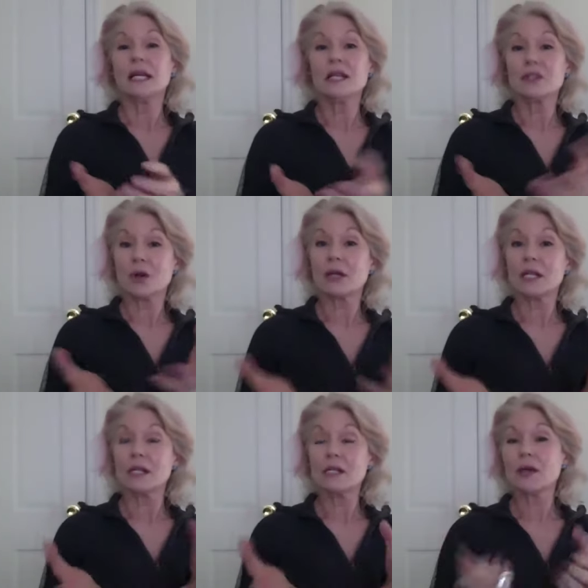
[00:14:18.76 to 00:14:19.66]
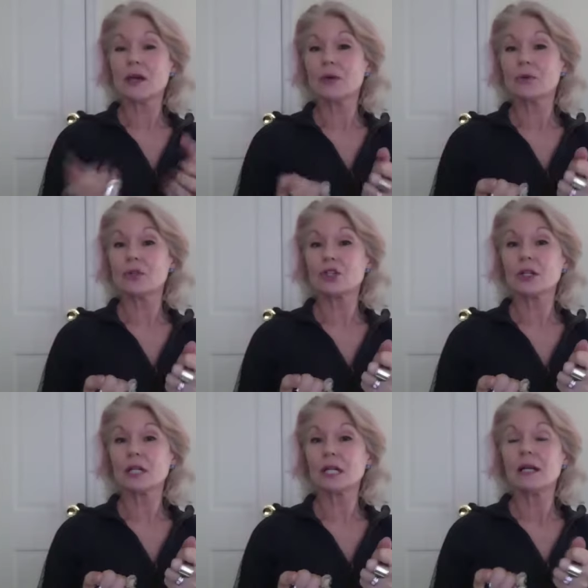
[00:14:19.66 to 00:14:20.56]
on his own
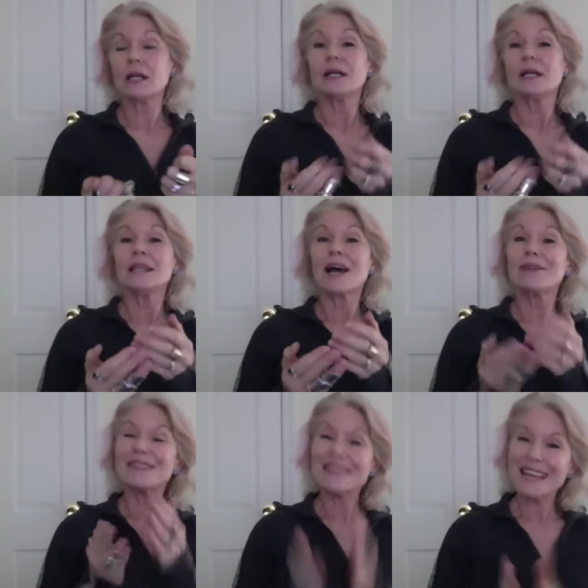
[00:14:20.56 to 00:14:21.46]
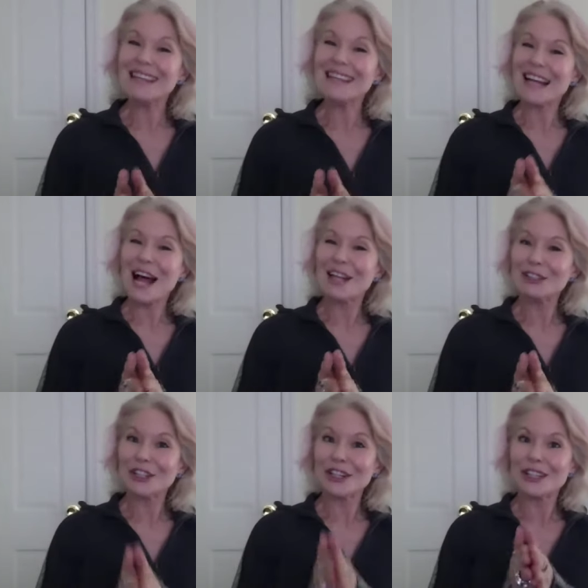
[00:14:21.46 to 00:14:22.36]
journey. Now, the thing that I
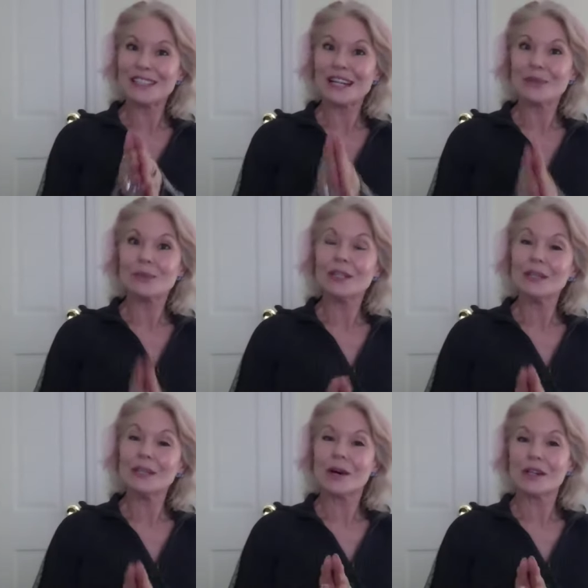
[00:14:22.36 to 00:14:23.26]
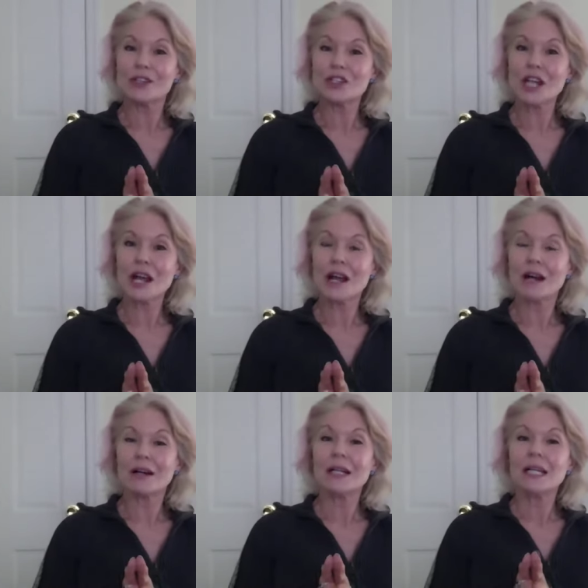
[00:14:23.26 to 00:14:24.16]
learned that I really want to
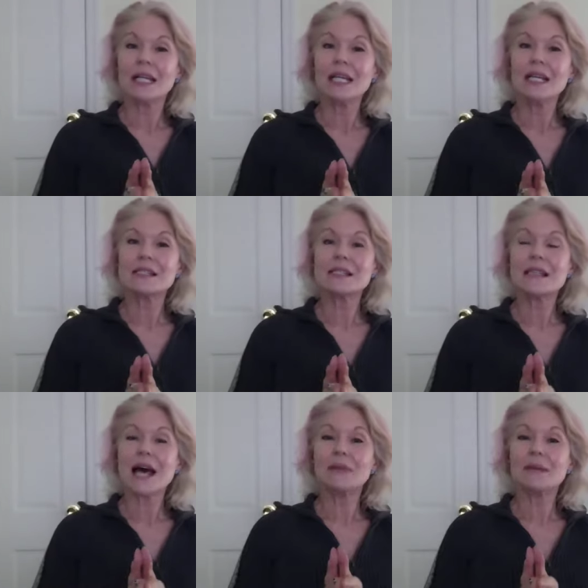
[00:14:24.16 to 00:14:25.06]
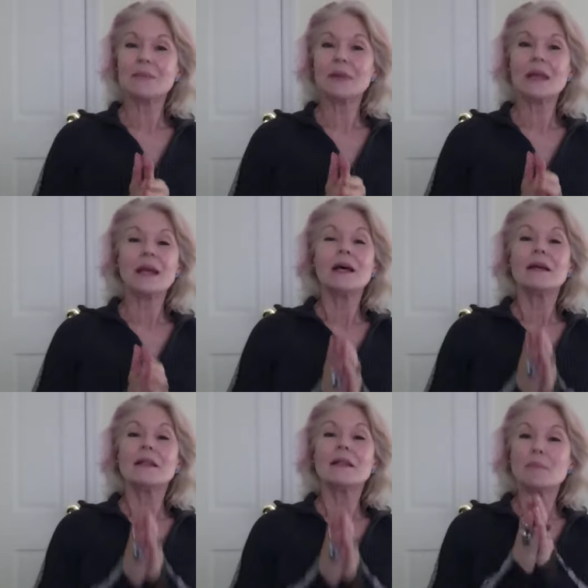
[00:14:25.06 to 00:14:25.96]
share is that
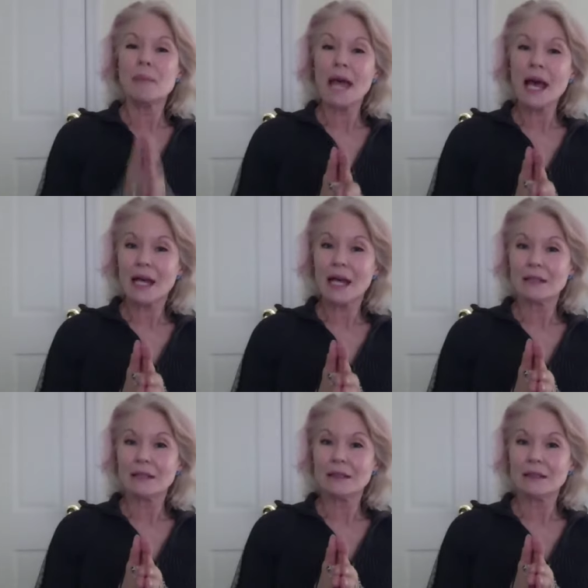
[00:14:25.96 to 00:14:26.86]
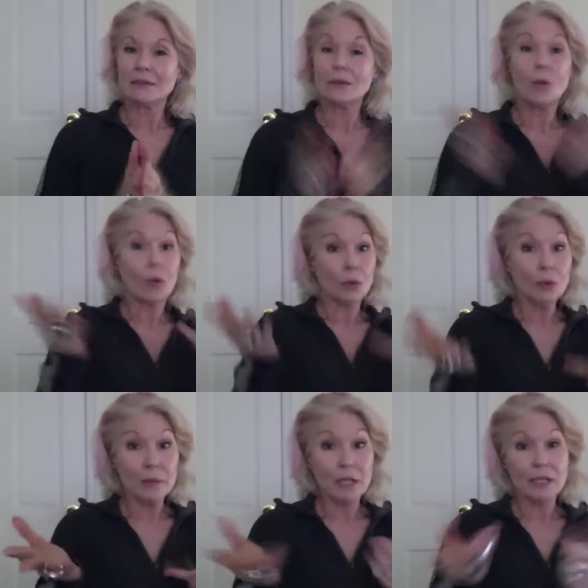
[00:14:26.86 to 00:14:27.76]
the men or
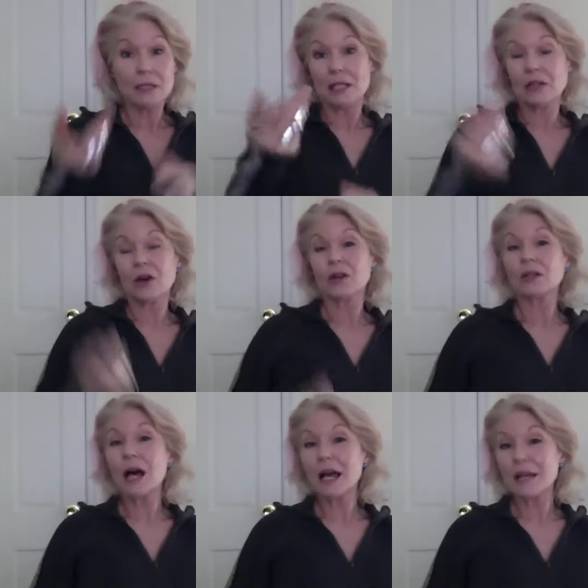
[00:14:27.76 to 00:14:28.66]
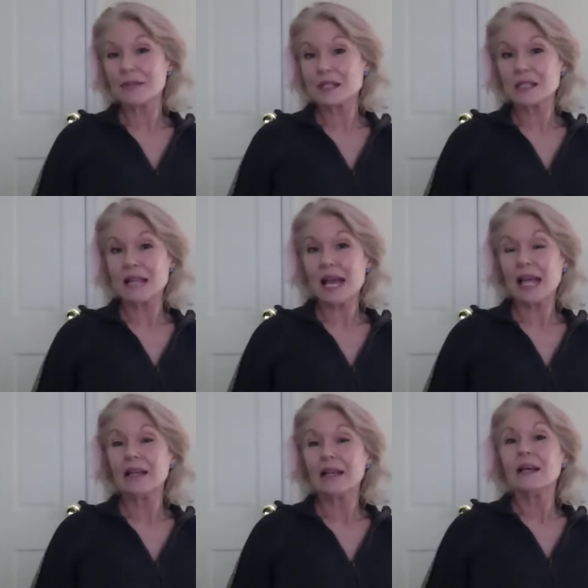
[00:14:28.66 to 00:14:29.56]
women in our lives
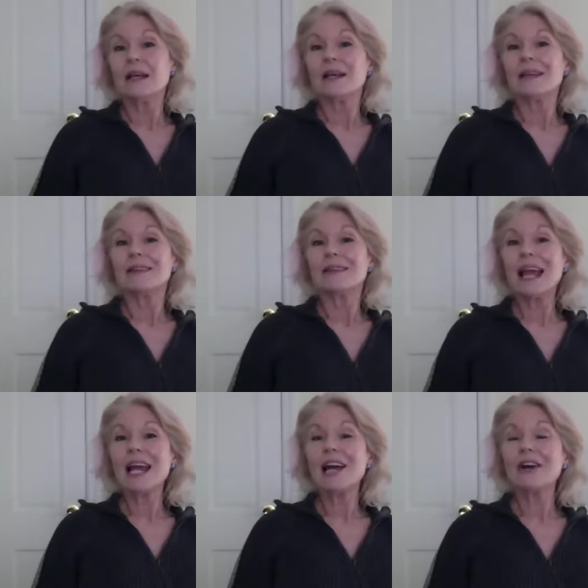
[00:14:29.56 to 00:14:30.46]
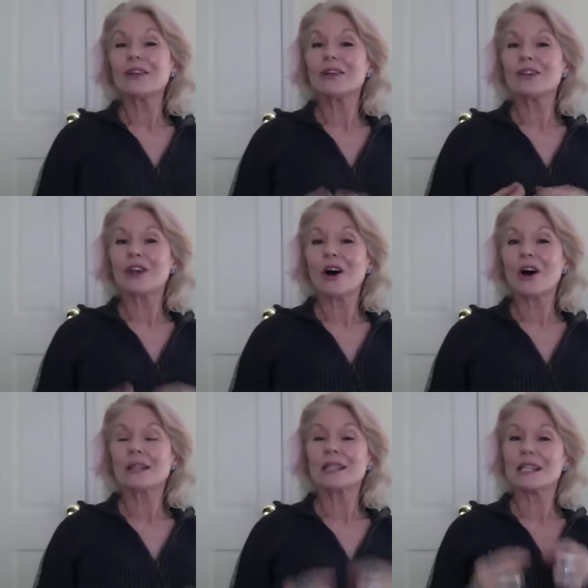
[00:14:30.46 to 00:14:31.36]
today, they're not
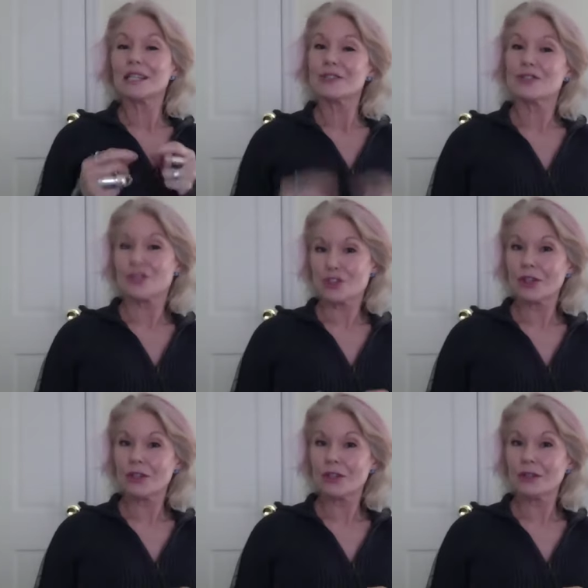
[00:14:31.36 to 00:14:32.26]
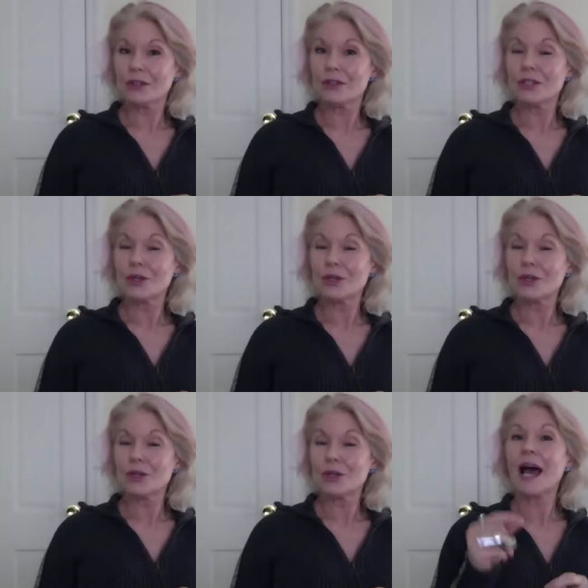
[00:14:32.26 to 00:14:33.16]
concerned
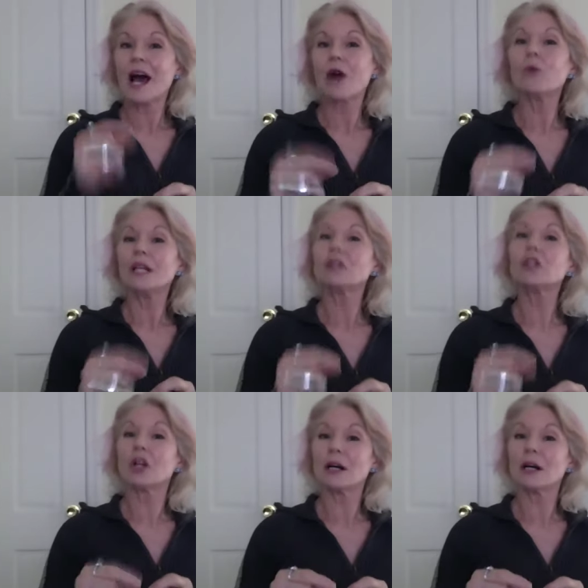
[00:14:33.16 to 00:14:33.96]
with how we look